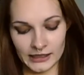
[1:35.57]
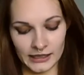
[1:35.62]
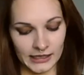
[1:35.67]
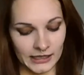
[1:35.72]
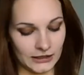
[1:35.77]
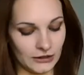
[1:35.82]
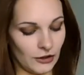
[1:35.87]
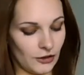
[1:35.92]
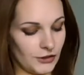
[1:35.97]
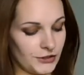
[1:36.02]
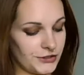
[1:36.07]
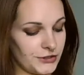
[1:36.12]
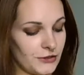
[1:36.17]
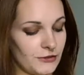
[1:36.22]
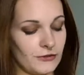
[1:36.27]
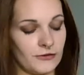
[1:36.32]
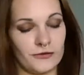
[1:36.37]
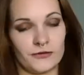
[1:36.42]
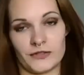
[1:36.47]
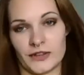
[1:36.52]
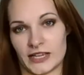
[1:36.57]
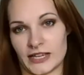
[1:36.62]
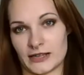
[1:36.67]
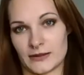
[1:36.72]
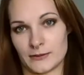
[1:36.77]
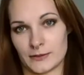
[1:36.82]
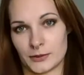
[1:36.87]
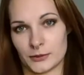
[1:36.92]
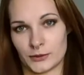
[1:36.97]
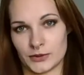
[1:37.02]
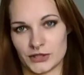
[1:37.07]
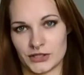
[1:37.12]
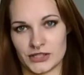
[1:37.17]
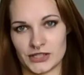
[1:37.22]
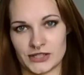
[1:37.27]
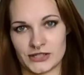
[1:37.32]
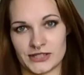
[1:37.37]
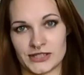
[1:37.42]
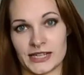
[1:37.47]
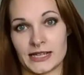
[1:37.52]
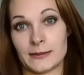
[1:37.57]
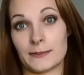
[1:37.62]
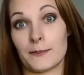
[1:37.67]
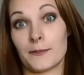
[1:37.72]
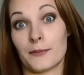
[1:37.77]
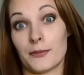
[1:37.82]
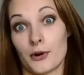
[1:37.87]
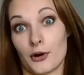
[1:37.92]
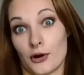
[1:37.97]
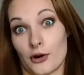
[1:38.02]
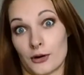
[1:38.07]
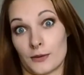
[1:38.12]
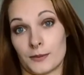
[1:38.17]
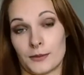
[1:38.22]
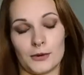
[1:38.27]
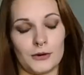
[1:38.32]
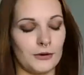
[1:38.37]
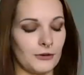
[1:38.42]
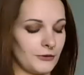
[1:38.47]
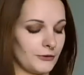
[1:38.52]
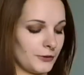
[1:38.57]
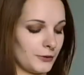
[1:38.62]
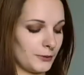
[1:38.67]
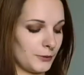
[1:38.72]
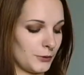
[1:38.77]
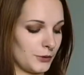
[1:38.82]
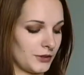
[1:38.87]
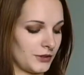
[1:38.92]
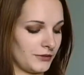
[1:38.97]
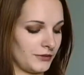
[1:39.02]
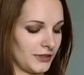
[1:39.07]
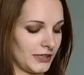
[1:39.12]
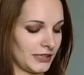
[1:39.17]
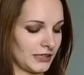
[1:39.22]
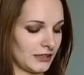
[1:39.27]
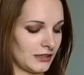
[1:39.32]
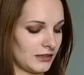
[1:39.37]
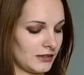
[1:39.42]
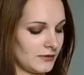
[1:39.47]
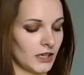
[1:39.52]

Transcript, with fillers: and also Vamp, which is a purple for more of like